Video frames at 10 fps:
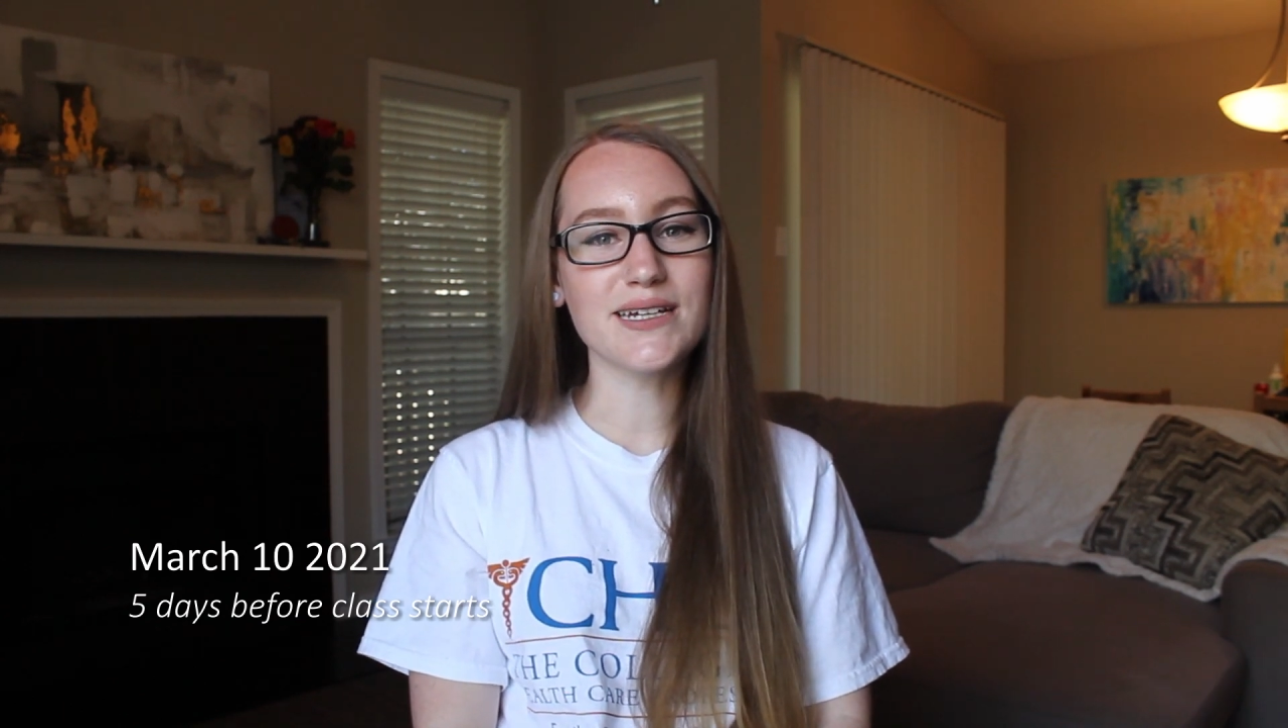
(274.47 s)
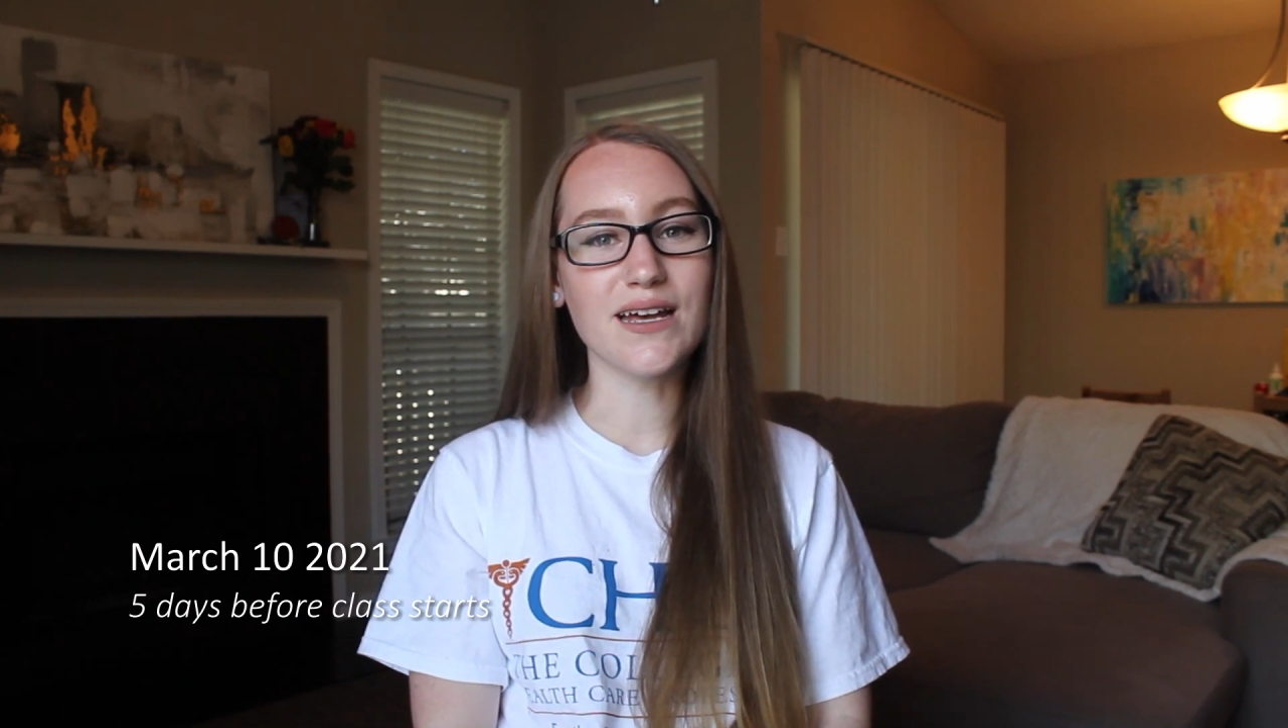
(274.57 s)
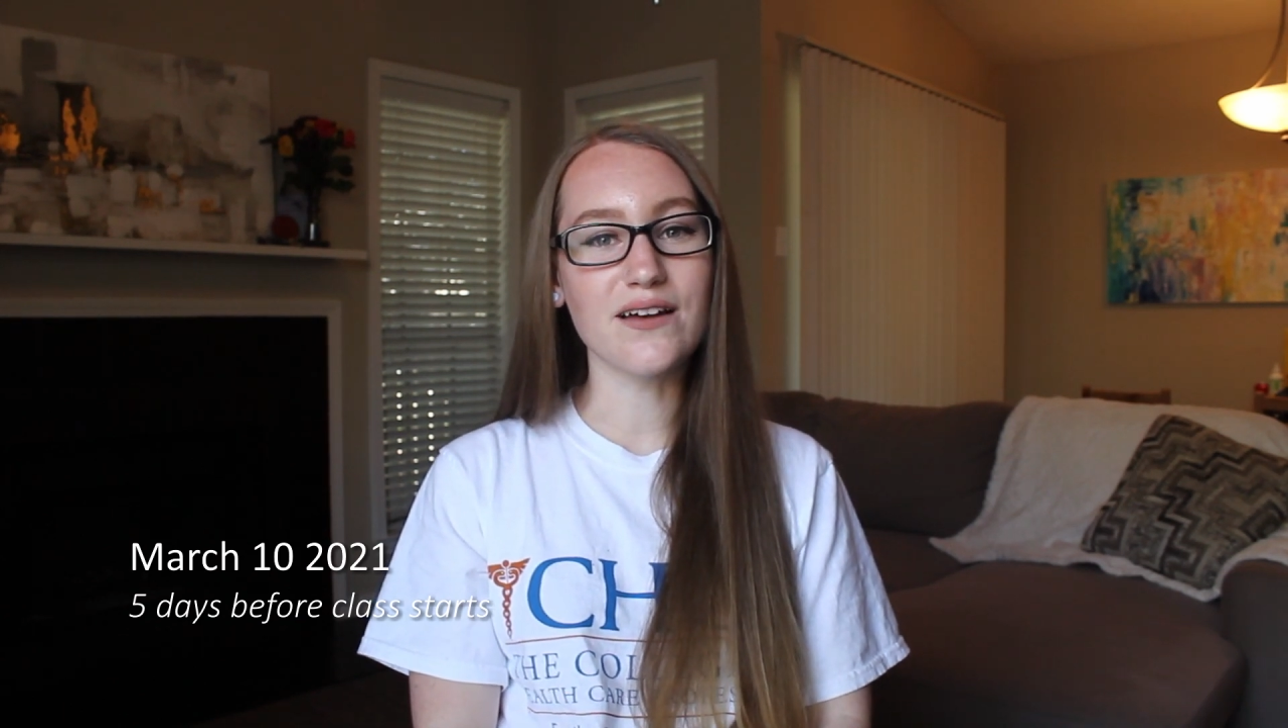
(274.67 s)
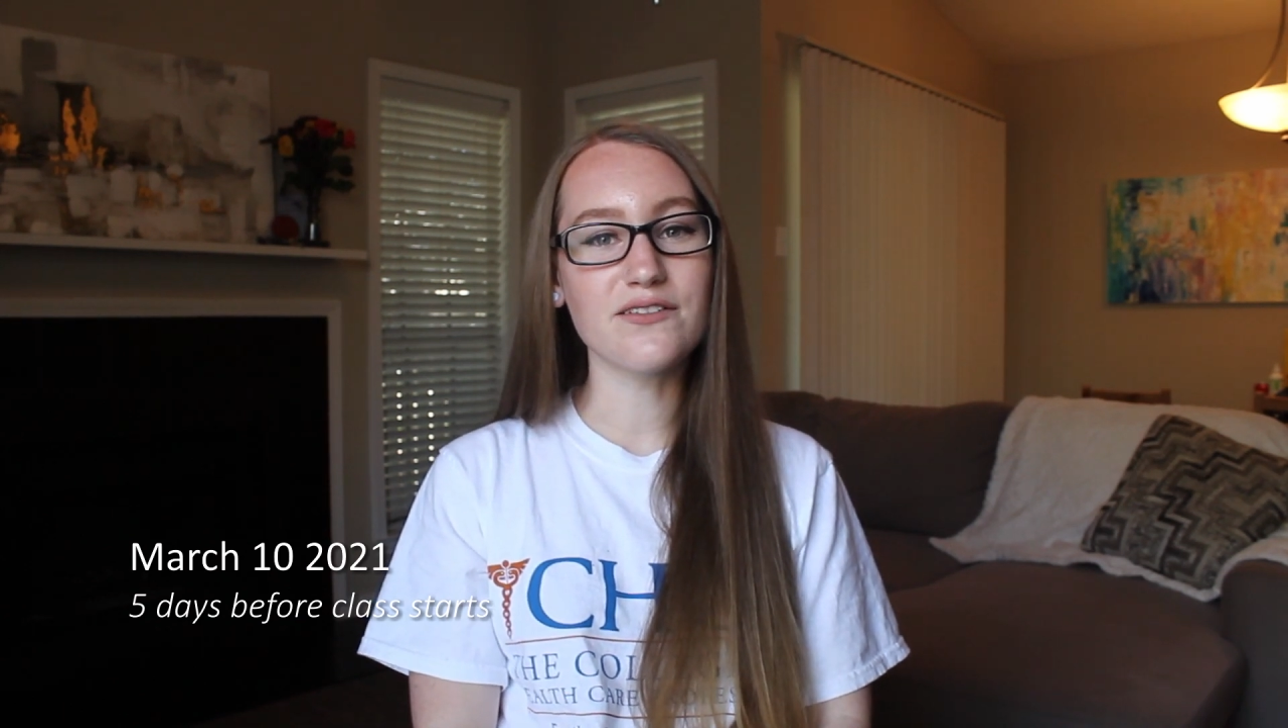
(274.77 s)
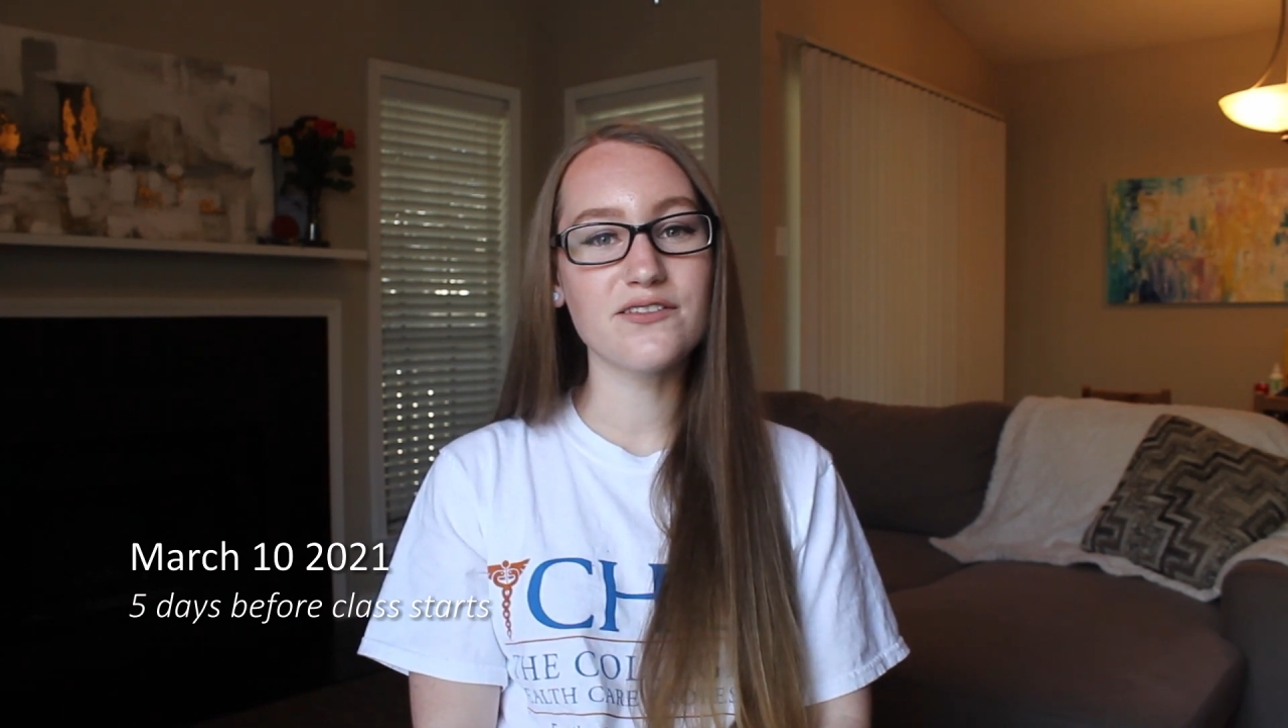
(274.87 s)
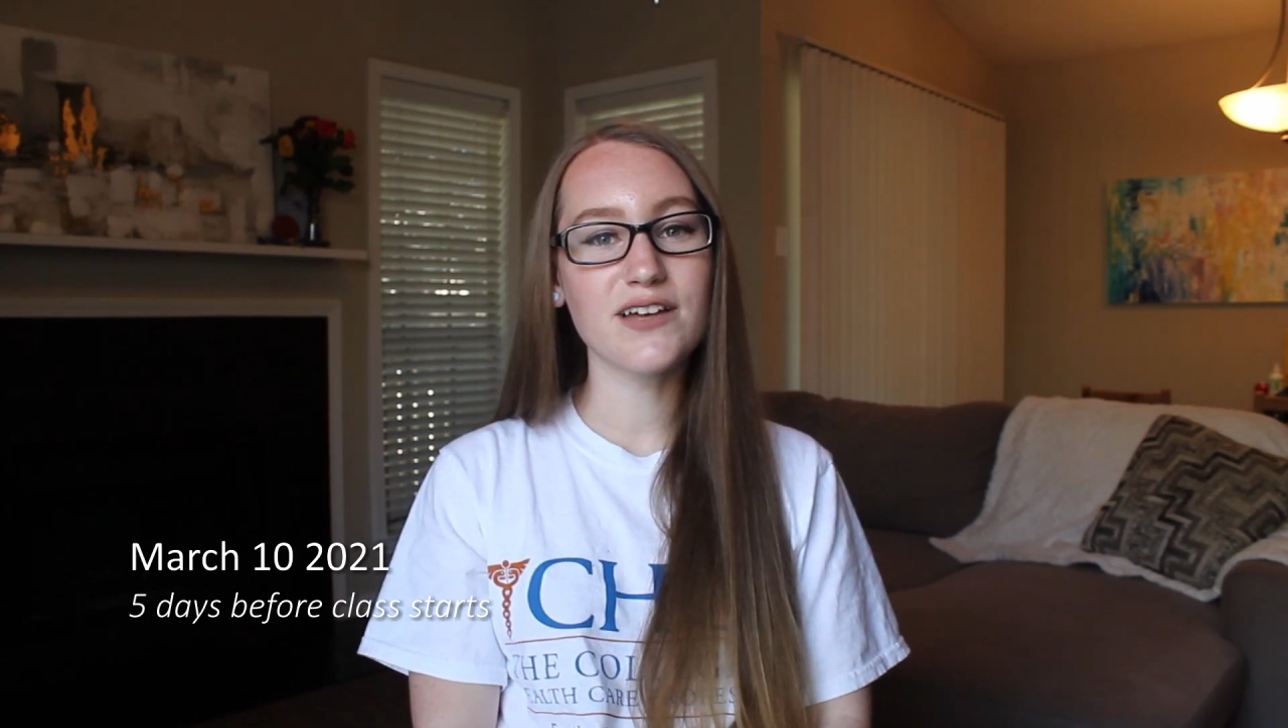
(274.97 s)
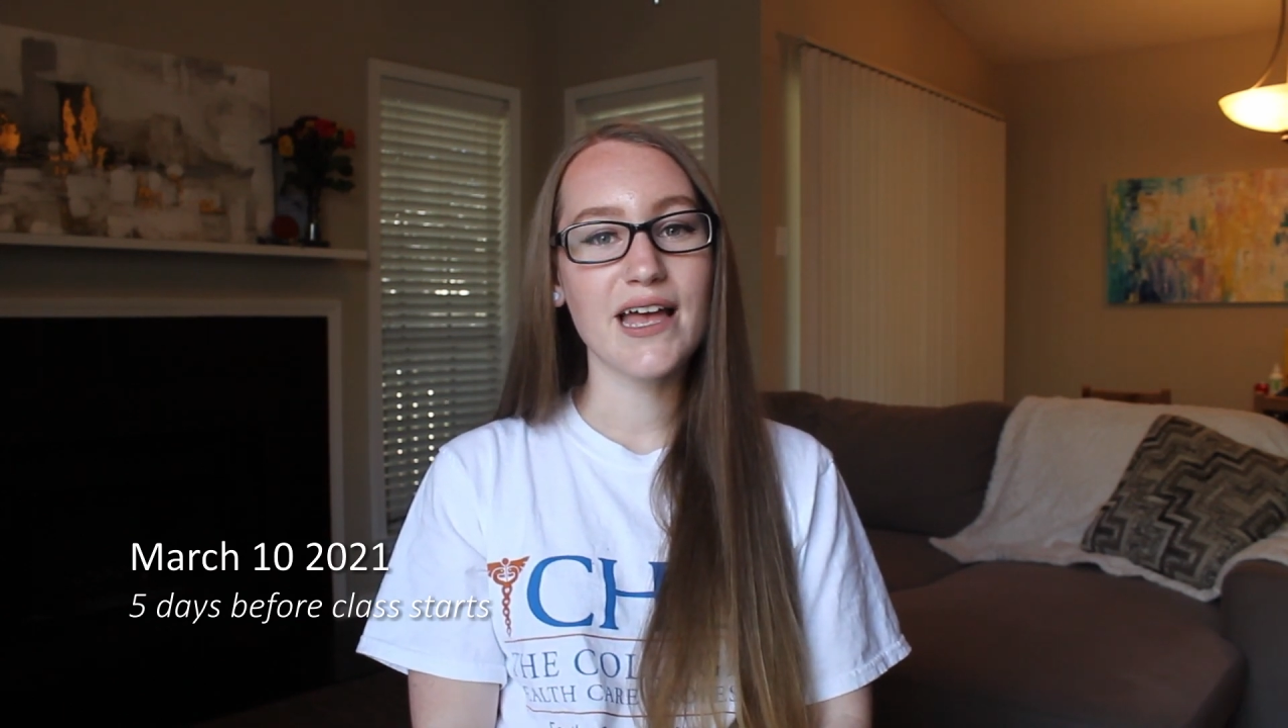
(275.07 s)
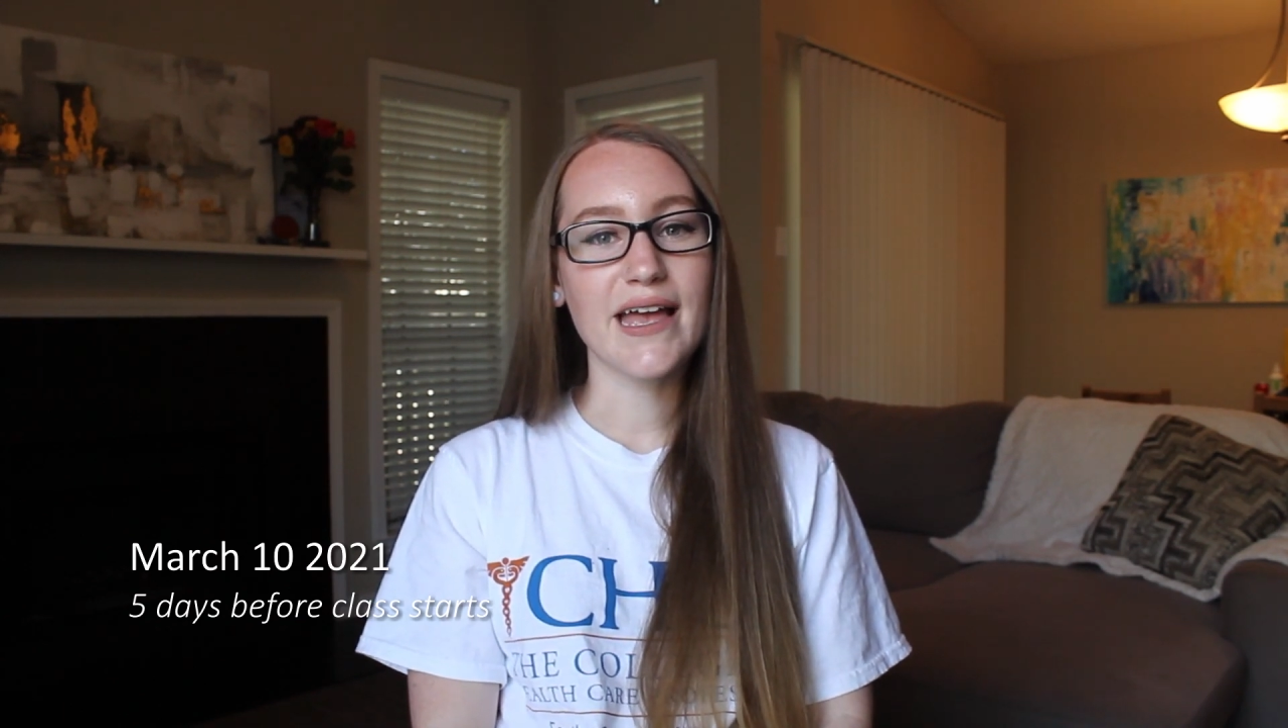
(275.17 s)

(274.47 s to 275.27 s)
enough